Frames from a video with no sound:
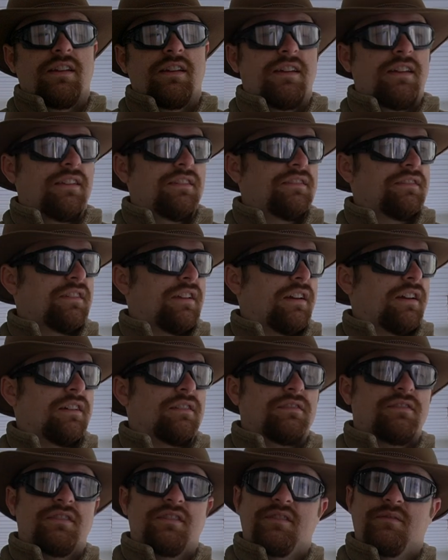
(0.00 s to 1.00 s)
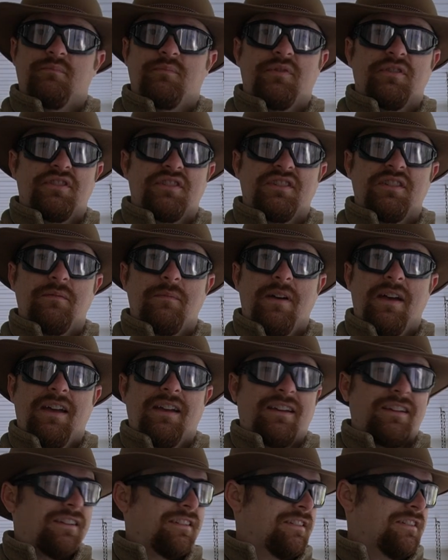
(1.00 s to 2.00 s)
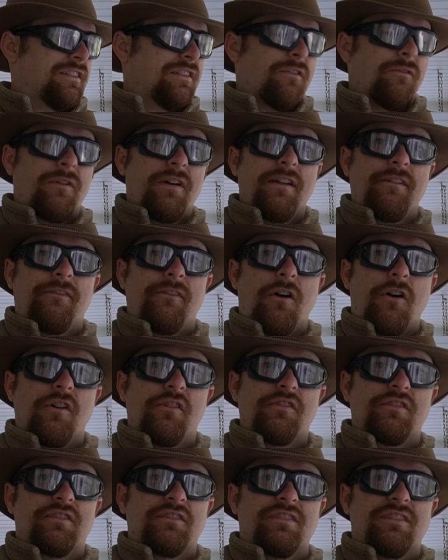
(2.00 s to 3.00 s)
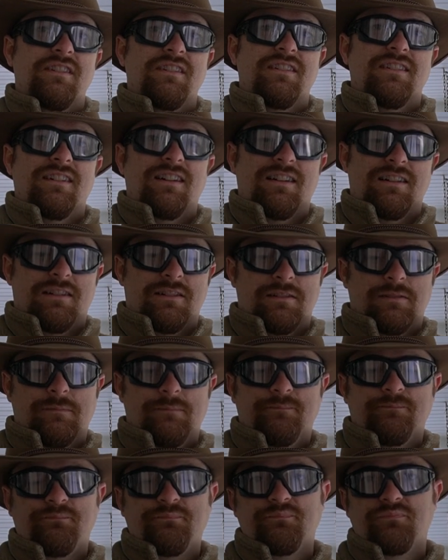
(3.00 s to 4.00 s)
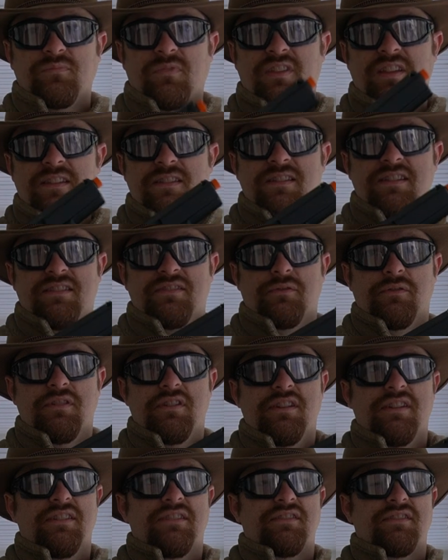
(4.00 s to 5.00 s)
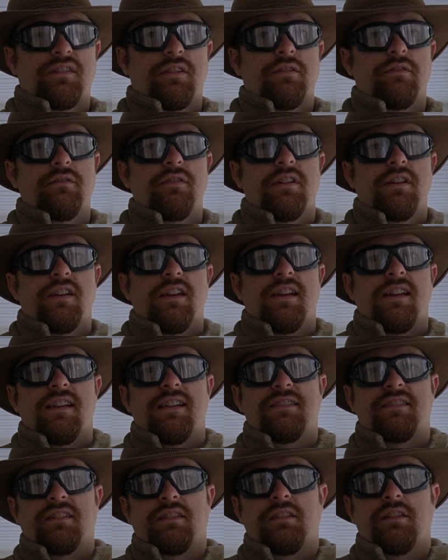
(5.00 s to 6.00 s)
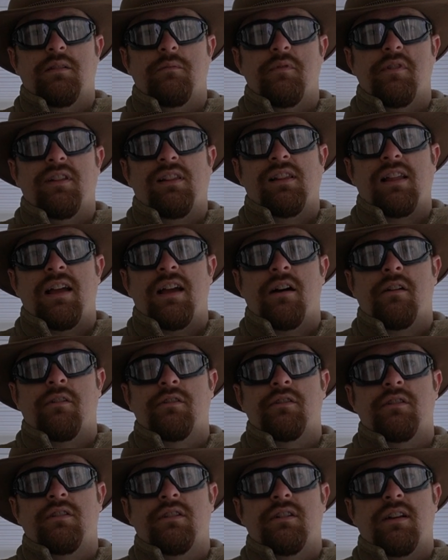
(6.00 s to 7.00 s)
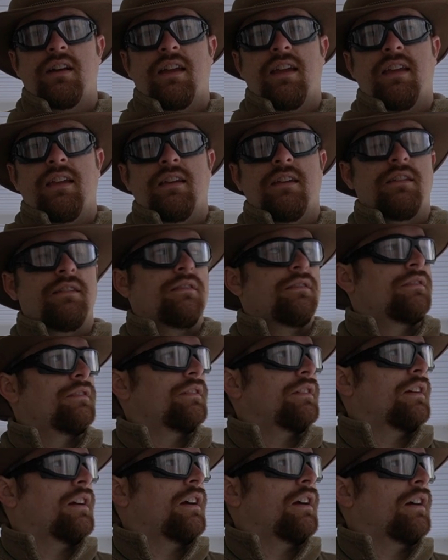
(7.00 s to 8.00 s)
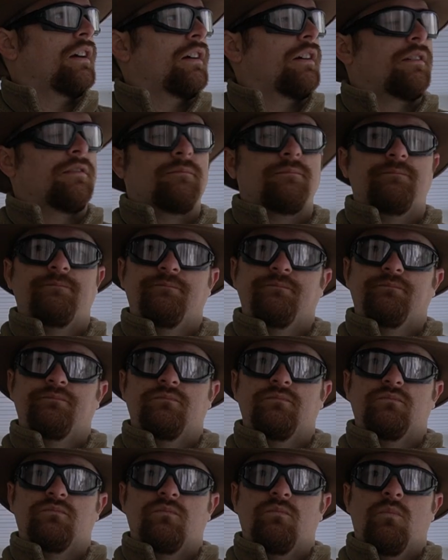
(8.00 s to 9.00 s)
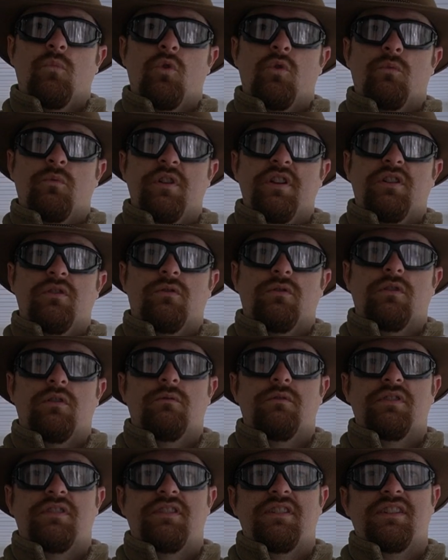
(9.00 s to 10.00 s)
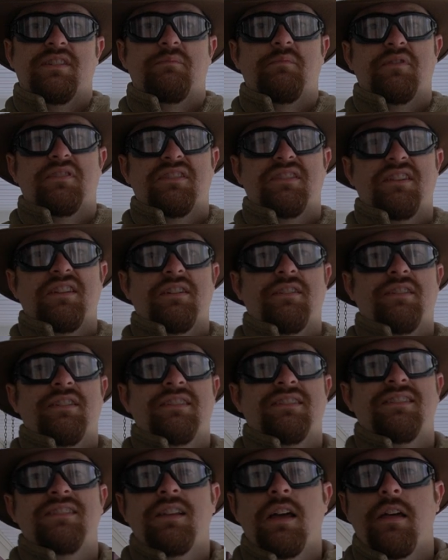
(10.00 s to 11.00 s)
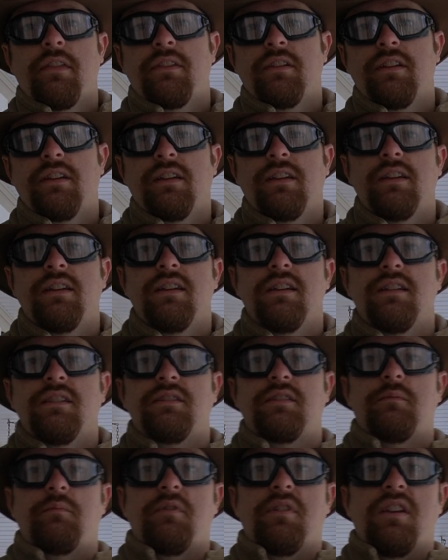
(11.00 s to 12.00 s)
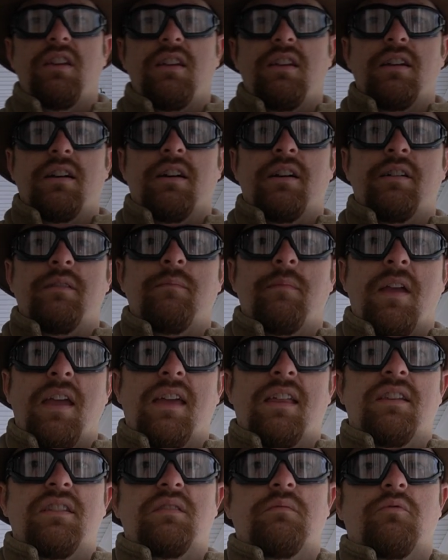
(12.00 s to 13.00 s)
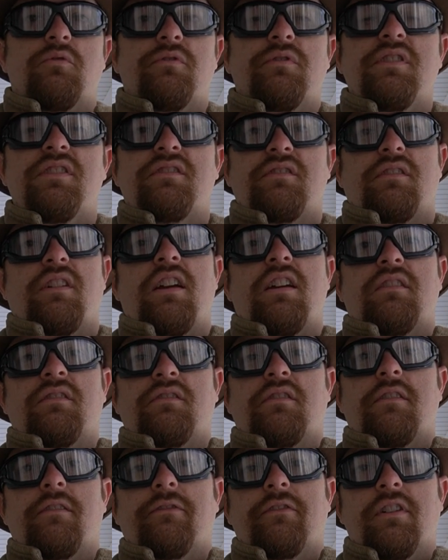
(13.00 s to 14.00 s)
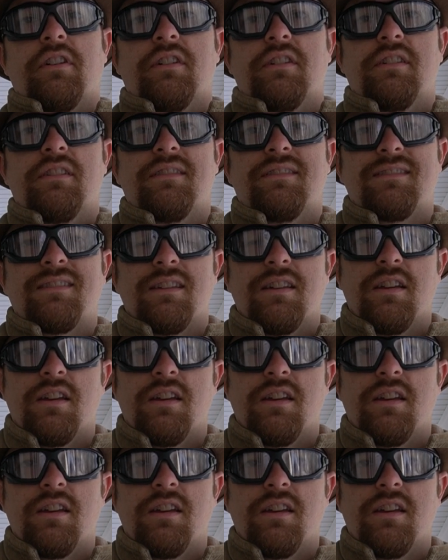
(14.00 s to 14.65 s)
It's just pushing it back way farther than this one is, so it's a little bit louder and more recoil with this, but still it's nothing to be unmanageable. These are airsoft guns,